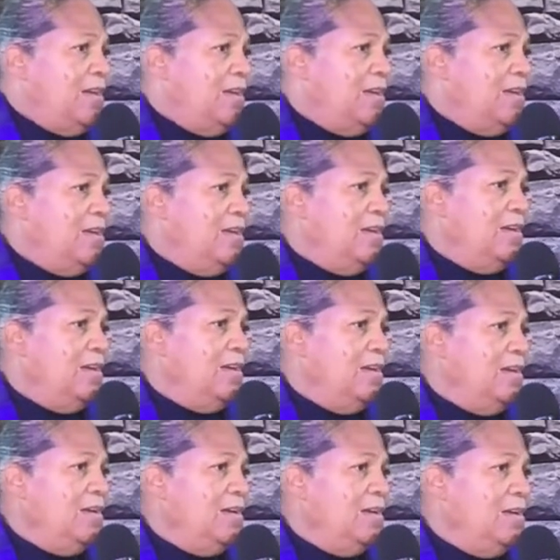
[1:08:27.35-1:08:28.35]

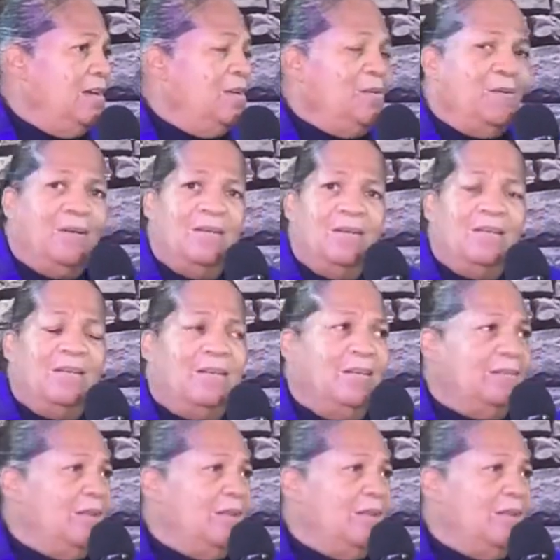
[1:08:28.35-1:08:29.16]
Mm-hmm.